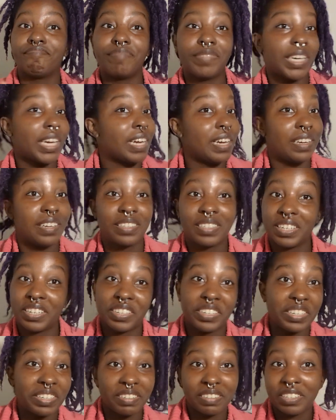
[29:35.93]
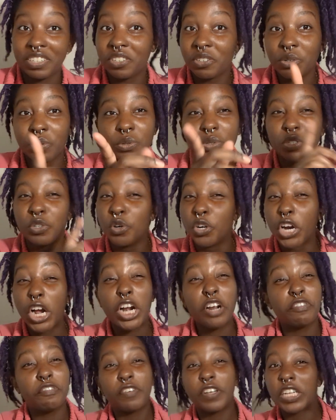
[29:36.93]
You're
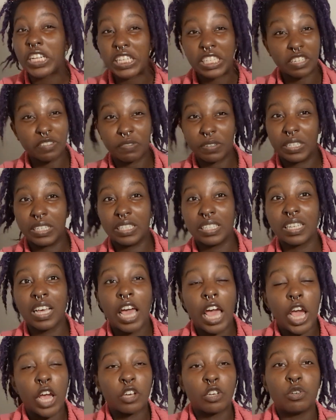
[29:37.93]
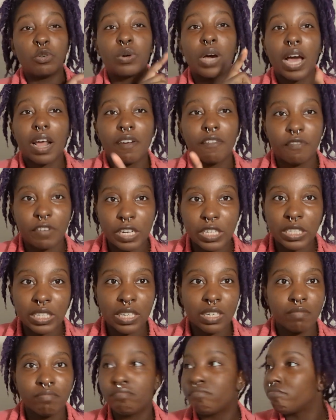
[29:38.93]
gonna feel a difference. You got a
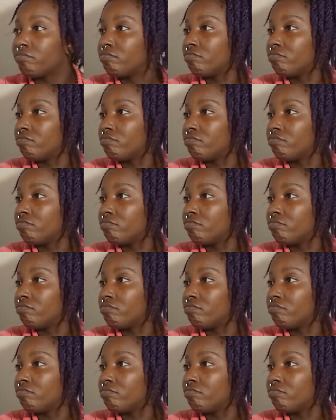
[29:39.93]
vision.